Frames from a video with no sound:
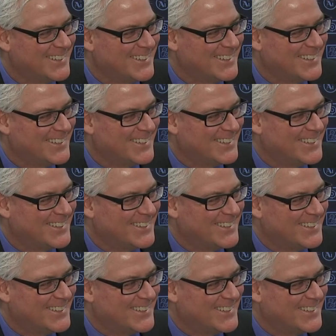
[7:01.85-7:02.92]

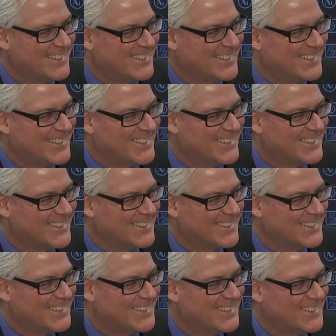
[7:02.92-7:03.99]

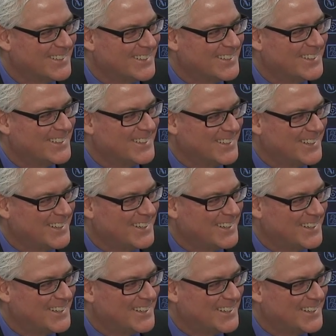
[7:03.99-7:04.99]
This person isn't speaking.